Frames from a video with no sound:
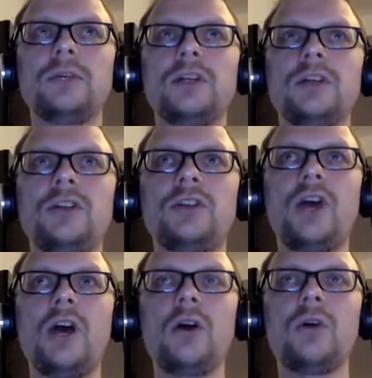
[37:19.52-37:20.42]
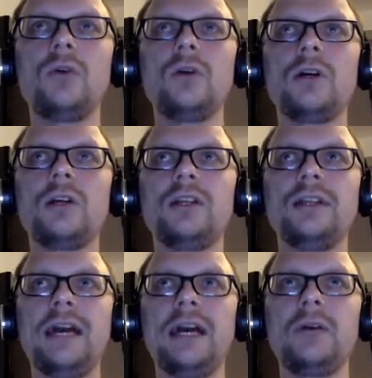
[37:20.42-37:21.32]
So
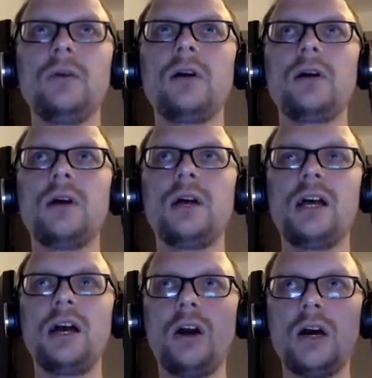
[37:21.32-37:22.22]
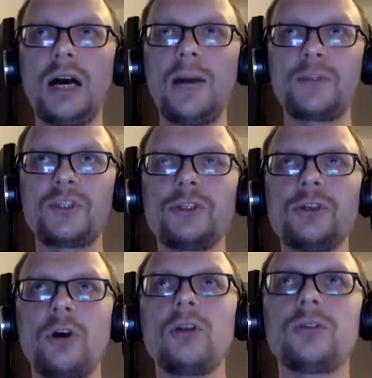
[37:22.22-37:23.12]
now I'm sure
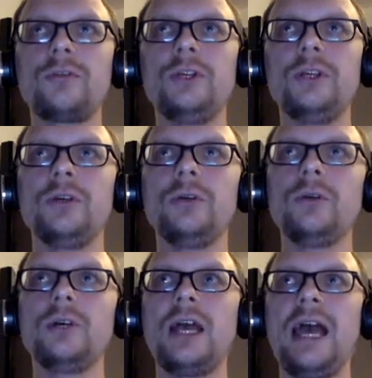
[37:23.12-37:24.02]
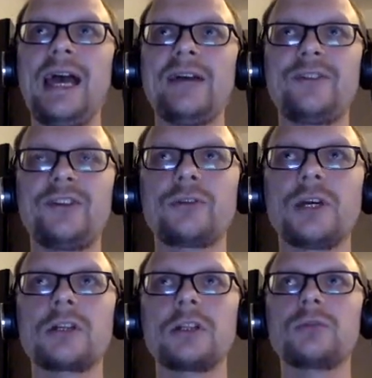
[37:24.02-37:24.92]
all of you have
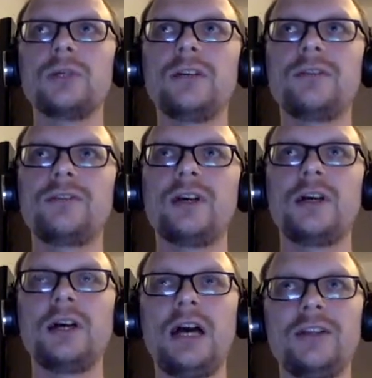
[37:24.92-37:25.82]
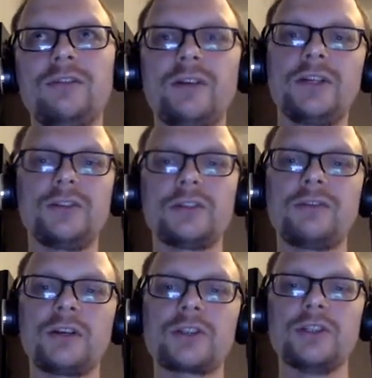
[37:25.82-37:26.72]
struggled with undefined is not a
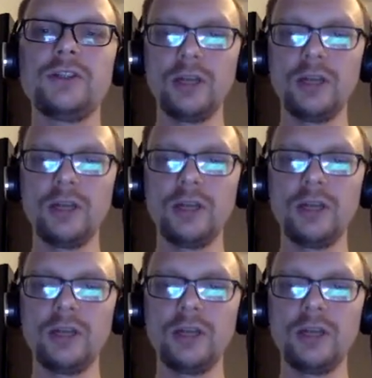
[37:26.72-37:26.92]
function